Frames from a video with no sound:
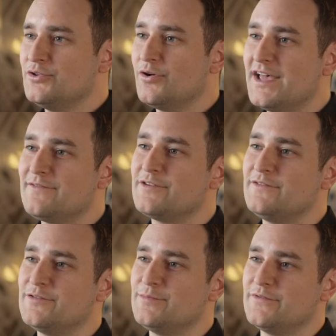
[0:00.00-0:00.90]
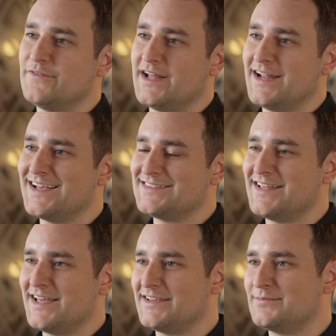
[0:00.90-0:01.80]
Not every football fan has
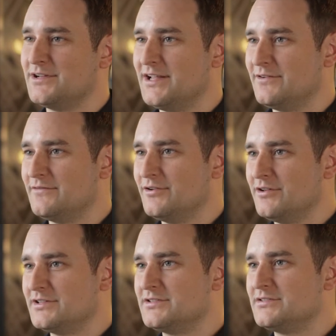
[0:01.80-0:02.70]
that expert level of knowledge.